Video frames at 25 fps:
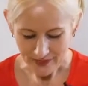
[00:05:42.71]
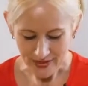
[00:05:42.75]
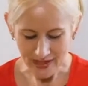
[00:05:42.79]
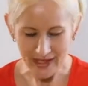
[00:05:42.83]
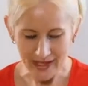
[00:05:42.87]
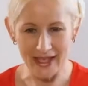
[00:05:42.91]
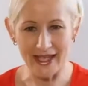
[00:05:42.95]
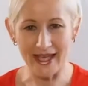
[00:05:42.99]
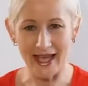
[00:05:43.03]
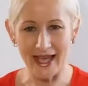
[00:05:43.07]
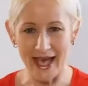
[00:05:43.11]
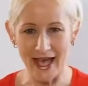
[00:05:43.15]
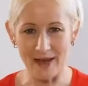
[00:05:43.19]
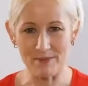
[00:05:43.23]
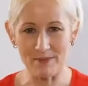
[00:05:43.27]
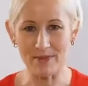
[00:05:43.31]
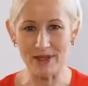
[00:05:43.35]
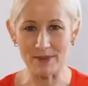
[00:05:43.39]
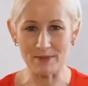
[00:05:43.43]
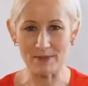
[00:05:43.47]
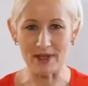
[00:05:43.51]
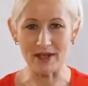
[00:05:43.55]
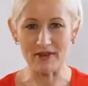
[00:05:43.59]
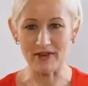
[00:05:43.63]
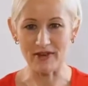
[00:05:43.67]
It can be
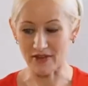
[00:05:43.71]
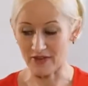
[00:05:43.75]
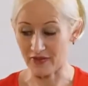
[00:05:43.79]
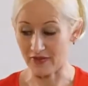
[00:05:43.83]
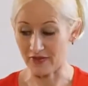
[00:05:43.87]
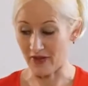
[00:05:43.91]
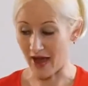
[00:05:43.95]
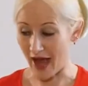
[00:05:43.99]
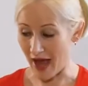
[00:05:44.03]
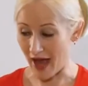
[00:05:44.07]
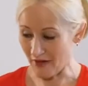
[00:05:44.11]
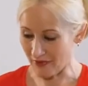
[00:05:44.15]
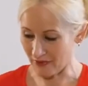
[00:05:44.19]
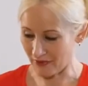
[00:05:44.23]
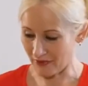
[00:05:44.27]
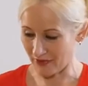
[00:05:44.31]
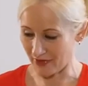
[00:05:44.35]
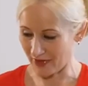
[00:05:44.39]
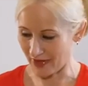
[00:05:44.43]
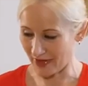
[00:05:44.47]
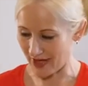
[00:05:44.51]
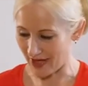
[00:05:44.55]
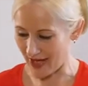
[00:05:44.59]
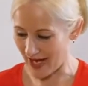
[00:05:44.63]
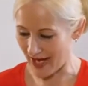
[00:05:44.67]
a bit of a
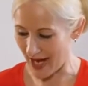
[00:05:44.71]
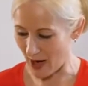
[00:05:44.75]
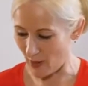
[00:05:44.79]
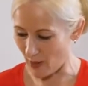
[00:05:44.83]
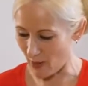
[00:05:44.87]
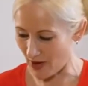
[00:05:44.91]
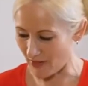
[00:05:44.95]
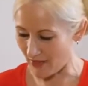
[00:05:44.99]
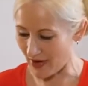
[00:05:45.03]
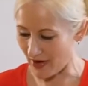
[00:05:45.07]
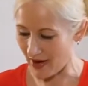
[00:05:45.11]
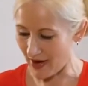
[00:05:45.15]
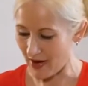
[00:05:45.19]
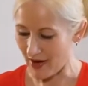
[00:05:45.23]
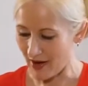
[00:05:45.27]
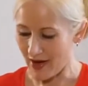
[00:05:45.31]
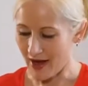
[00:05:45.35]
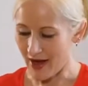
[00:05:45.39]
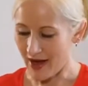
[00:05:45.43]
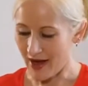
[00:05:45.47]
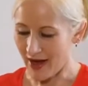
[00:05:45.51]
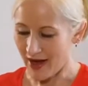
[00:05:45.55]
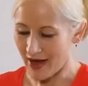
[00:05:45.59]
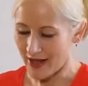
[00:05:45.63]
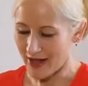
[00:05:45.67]
faff. However,
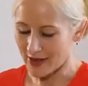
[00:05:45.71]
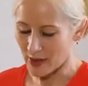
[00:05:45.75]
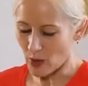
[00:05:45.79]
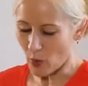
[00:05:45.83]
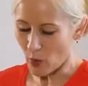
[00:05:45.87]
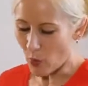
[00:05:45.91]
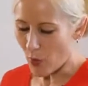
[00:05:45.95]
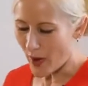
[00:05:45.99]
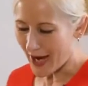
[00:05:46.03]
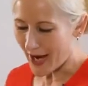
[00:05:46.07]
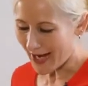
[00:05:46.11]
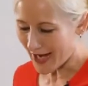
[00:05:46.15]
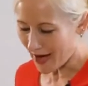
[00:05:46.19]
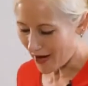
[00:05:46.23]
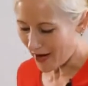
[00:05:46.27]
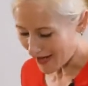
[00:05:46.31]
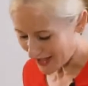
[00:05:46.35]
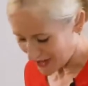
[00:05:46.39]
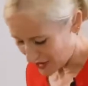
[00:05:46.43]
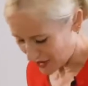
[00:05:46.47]
the way I